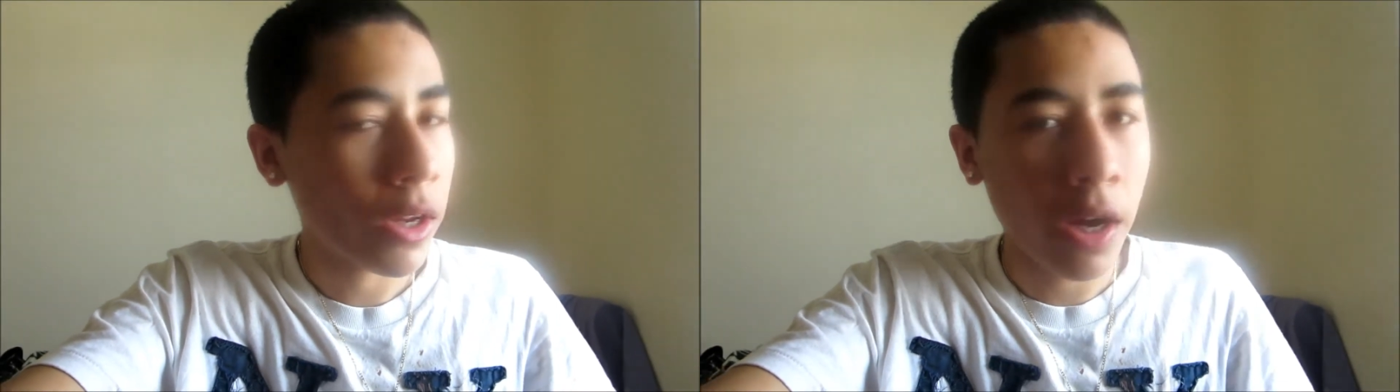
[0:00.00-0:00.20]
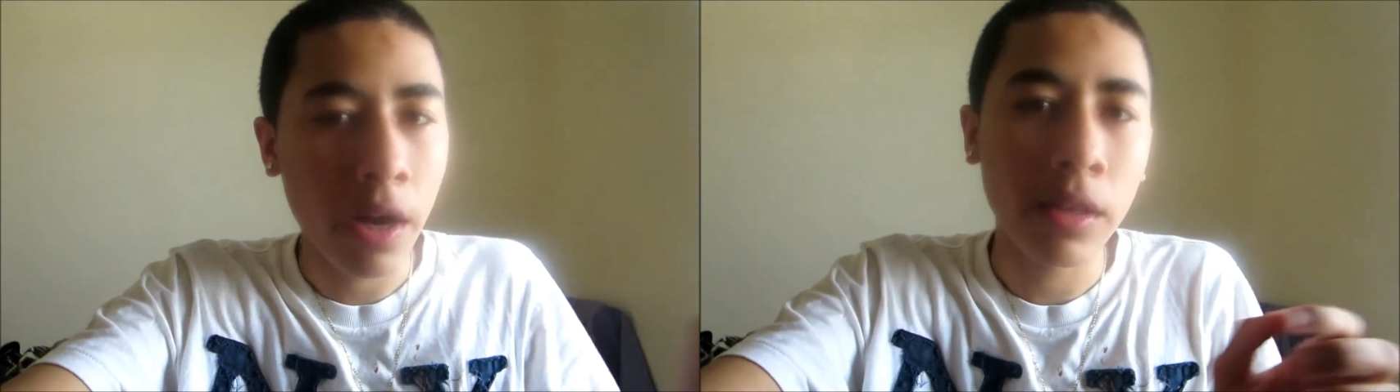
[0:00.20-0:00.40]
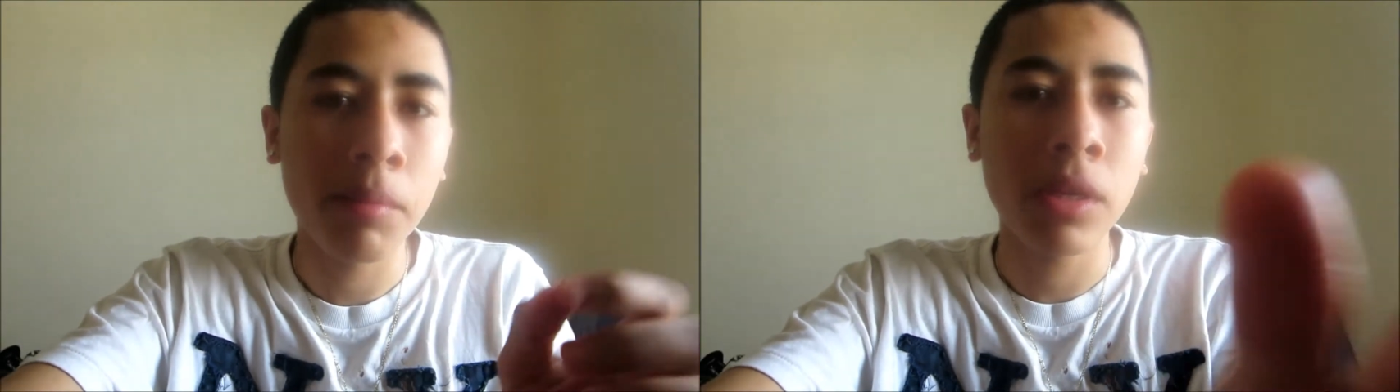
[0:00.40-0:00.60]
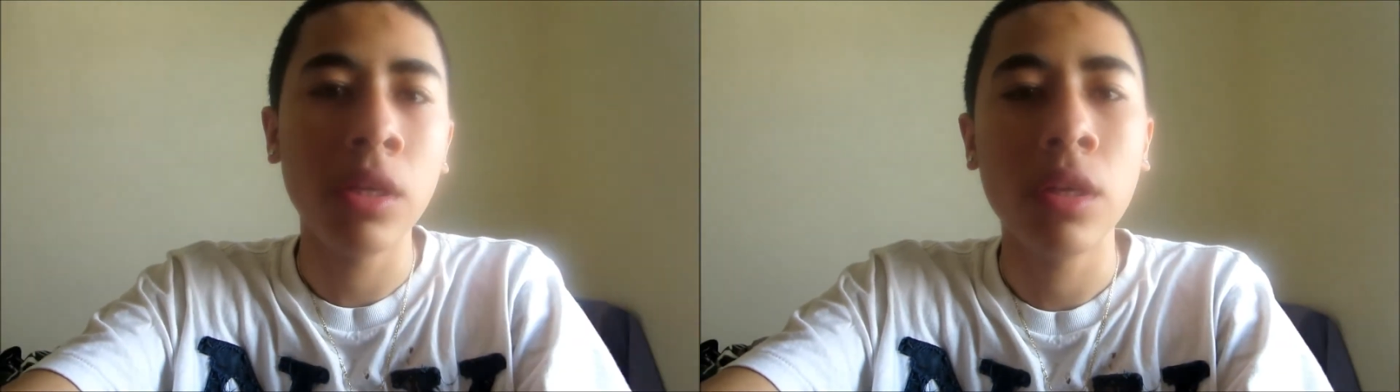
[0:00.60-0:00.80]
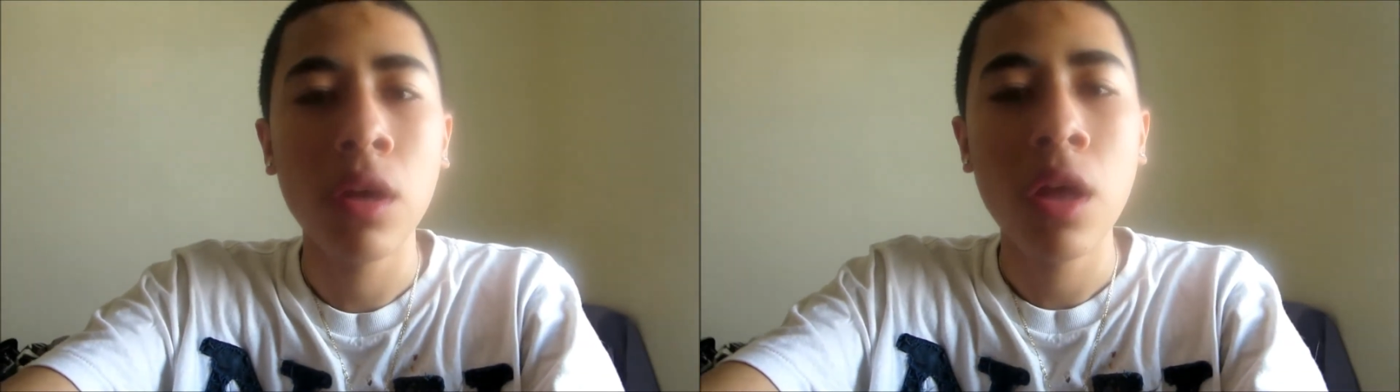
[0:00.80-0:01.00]
All right, let me
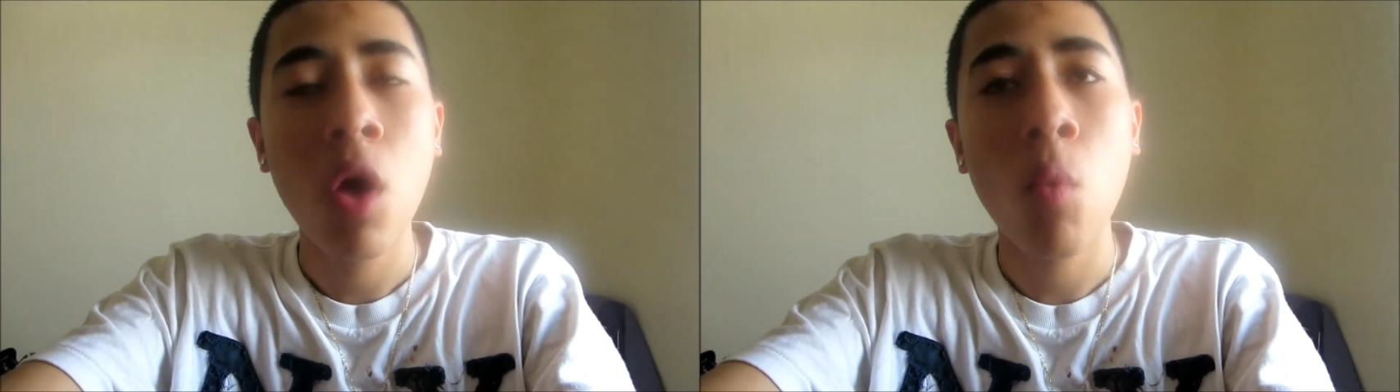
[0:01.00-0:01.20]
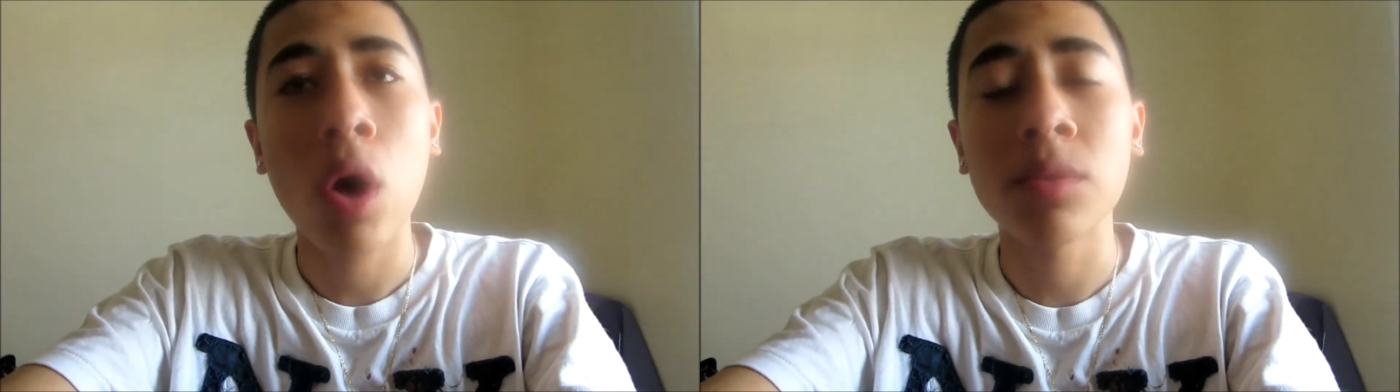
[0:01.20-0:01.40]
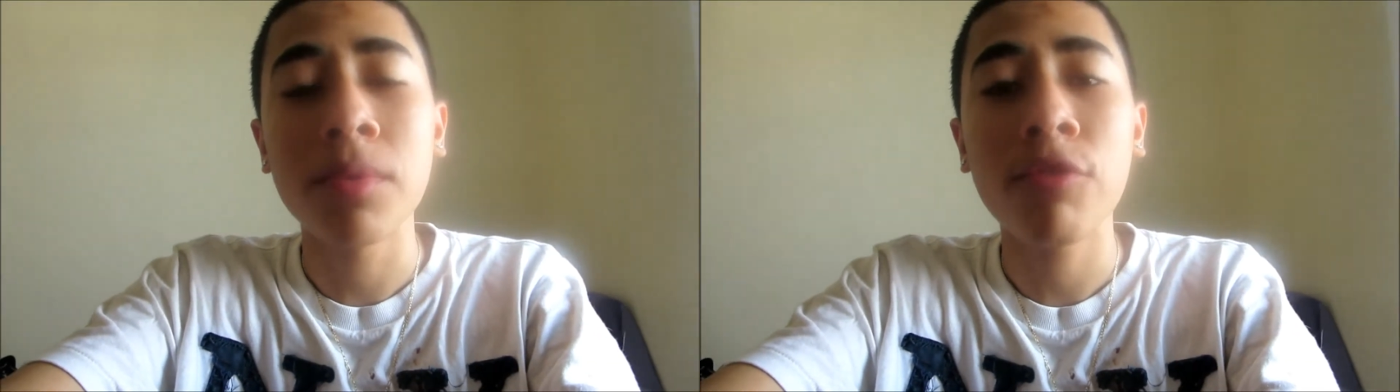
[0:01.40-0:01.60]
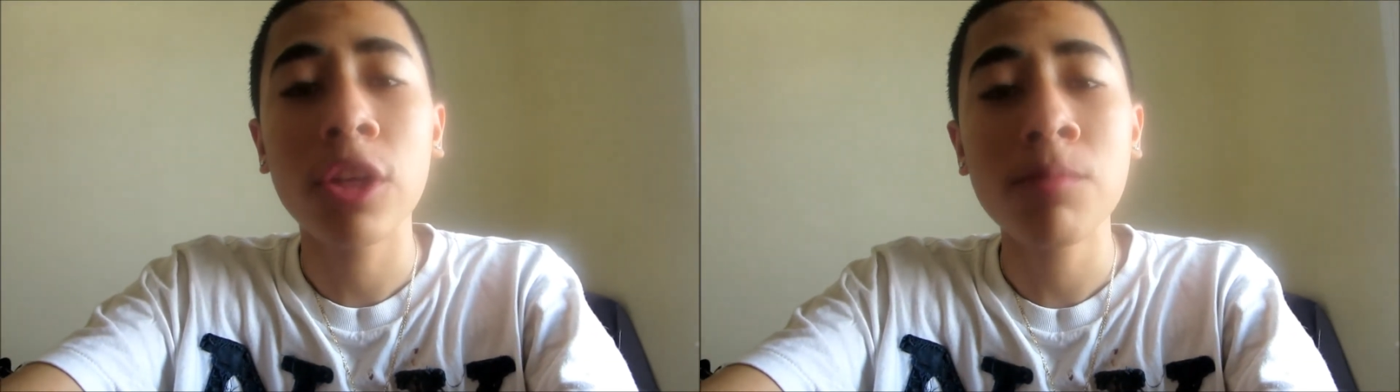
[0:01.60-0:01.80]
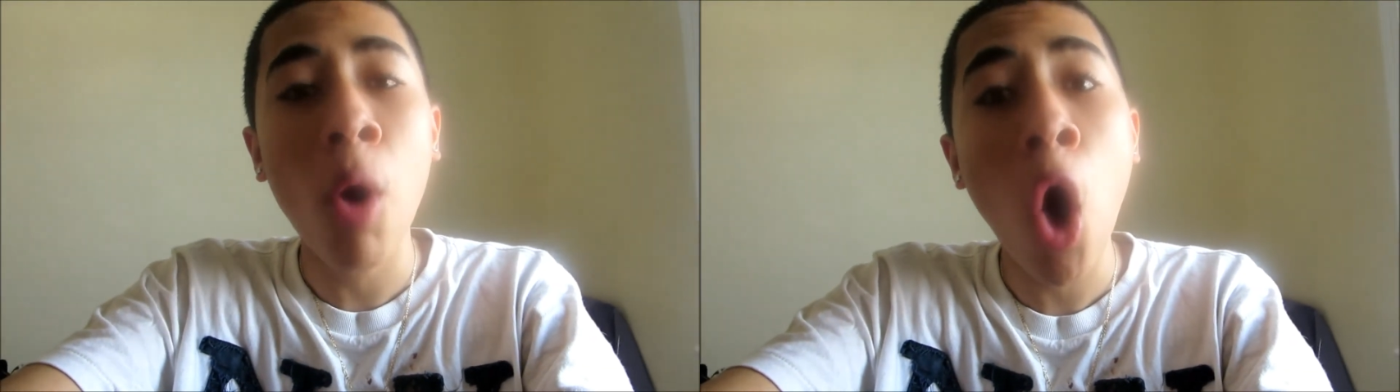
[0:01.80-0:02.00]
eat. Watch some Netflix.